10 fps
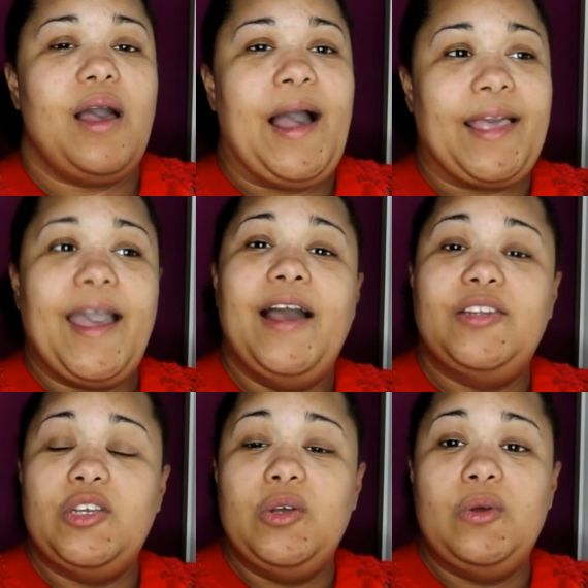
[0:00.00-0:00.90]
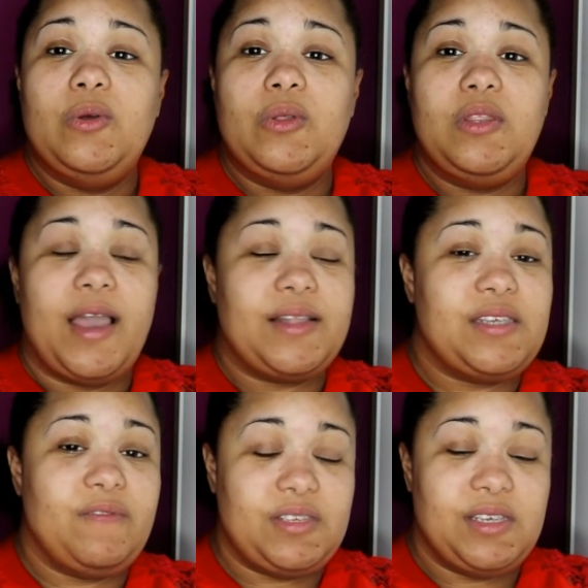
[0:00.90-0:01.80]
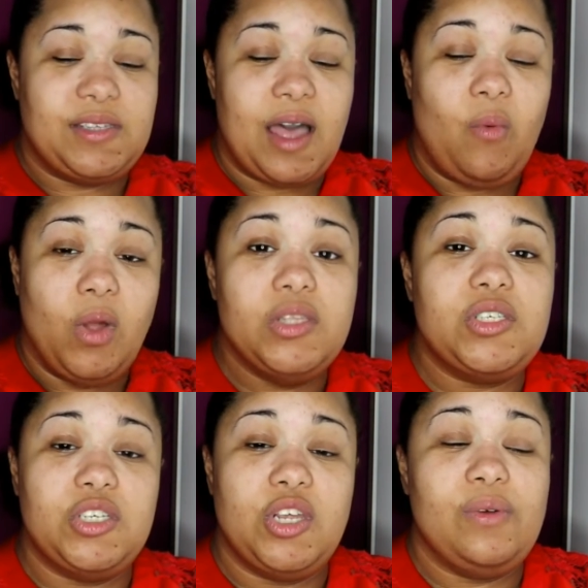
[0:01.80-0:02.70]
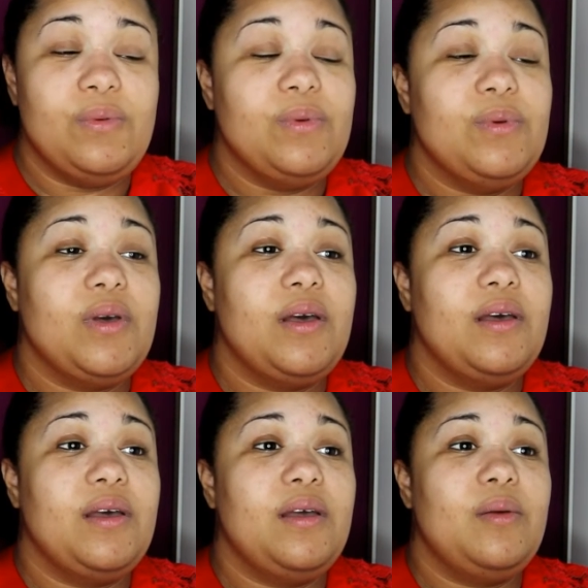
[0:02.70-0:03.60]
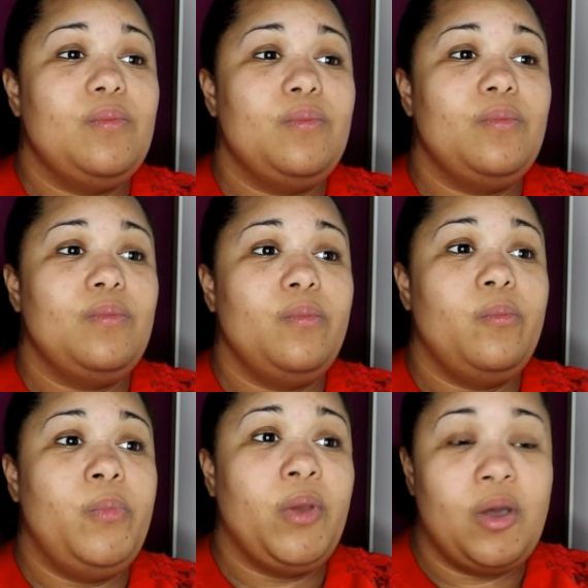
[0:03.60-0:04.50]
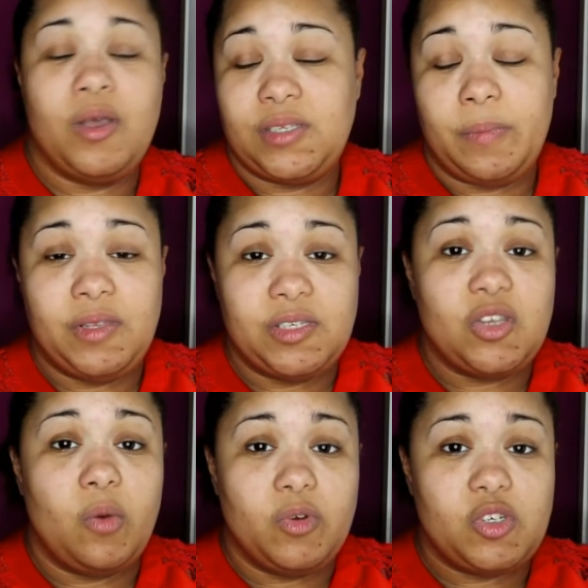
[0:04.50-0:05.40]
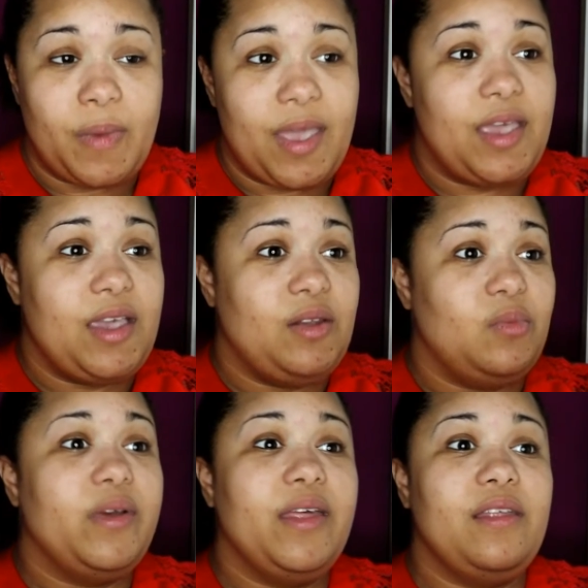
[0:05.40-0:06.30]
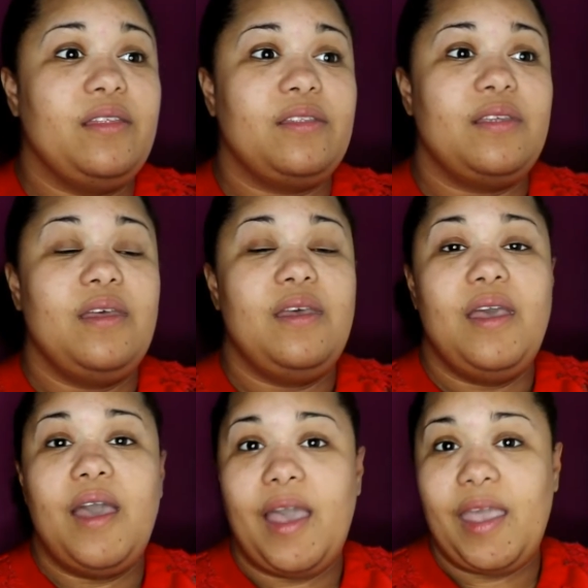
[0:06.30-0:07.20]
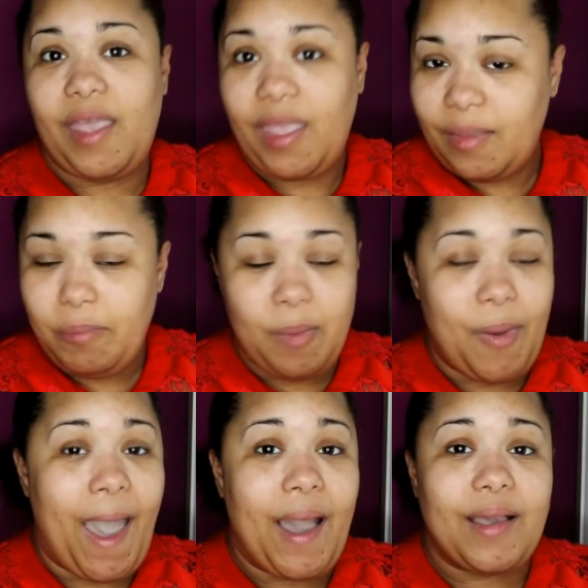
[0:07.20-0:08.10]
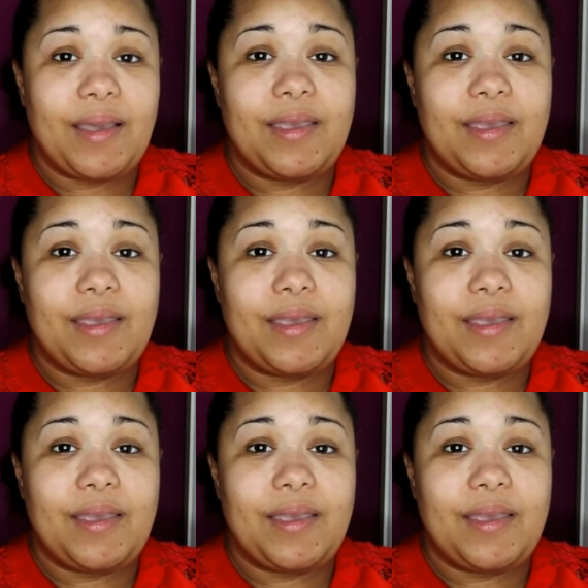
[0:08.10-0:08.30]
I can't do the activities that I want to do because I'm in so much pain with my back.